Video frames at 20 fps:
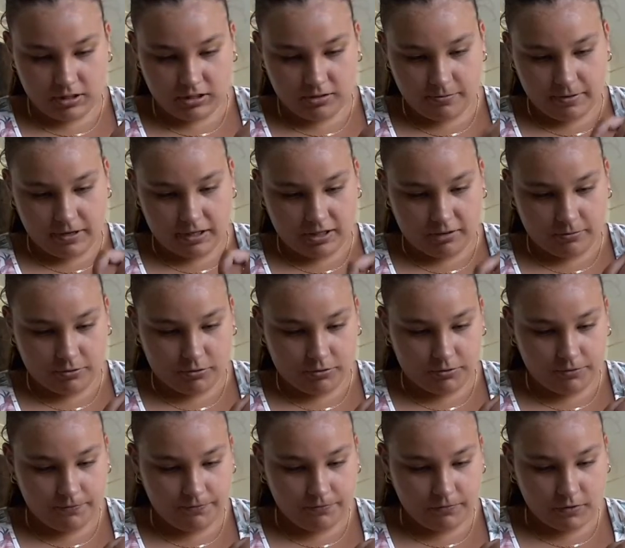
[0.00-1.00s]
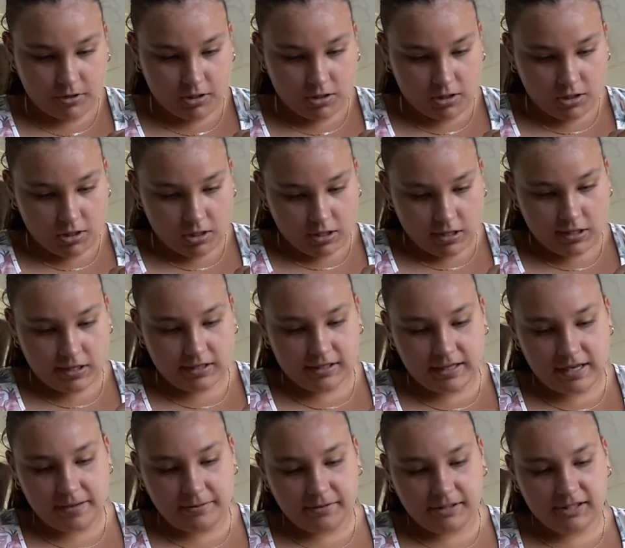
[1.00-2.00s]
he's a Beanie Boo. His
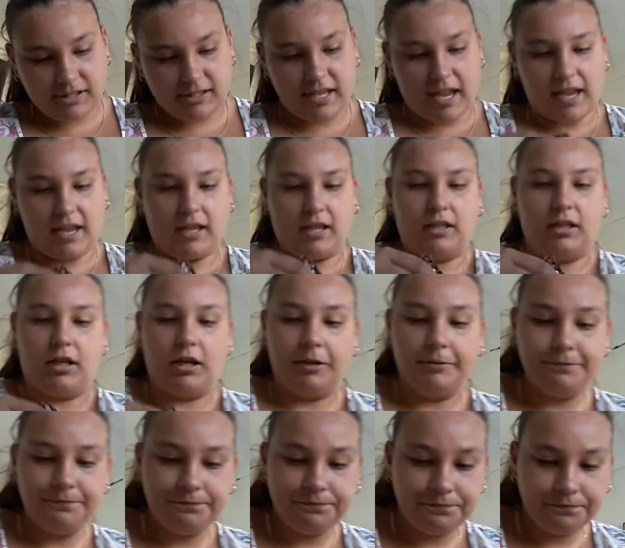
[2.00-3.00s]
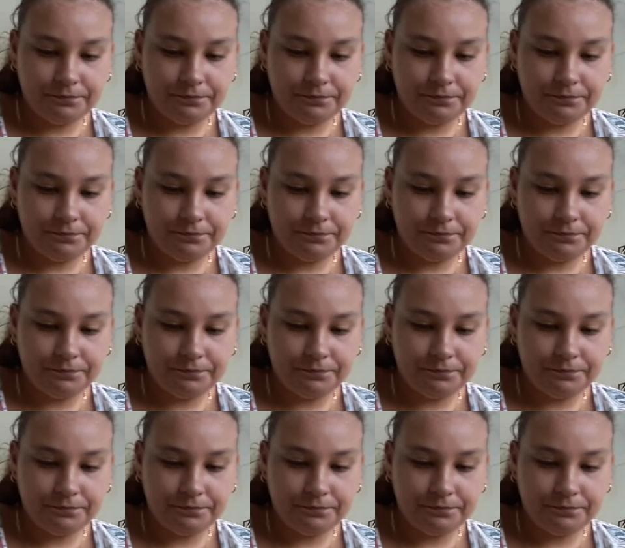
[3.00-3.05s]
name's Dangler.